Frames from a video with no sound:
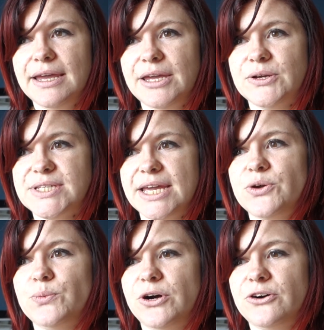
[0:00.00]
it'll take
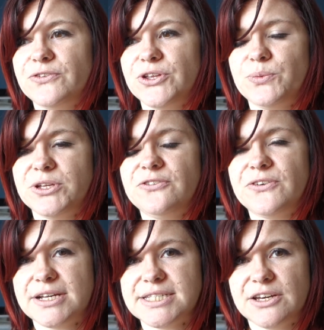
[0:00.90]
a while for you when you
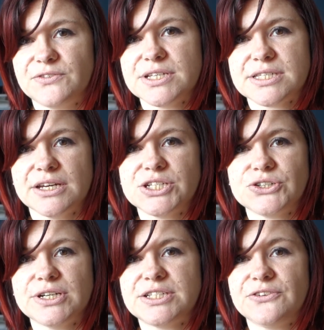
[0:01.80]
first have your
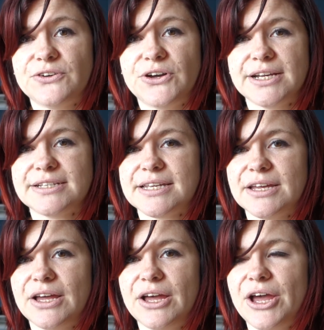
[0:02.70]
surgery to find
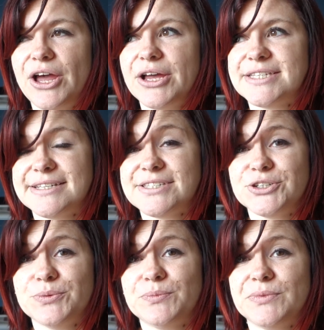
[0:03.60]
a
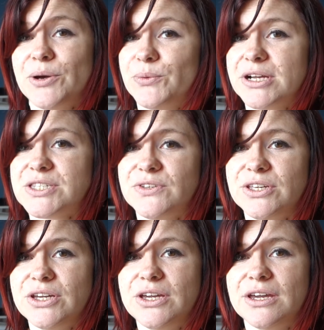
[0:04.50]
system that works for
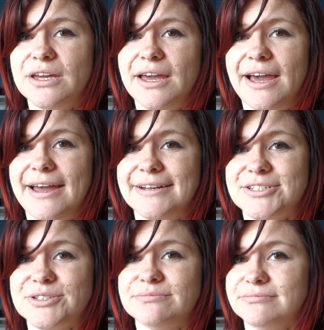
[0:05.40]
you and